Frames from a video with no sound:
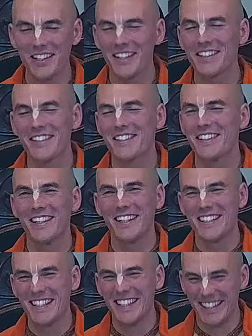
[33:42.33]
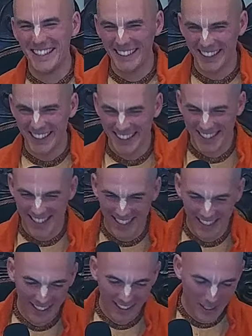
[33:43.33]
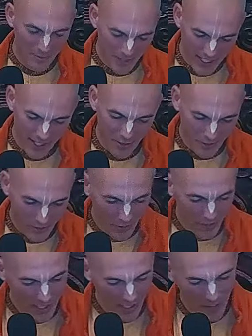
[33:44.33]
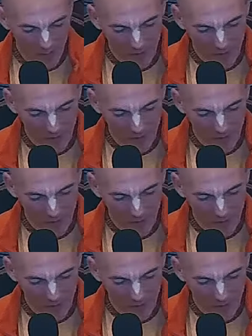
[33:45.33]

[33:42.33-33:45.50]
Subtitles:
Hare Krishna, Hare Krishna, like this. But yeah, when we wake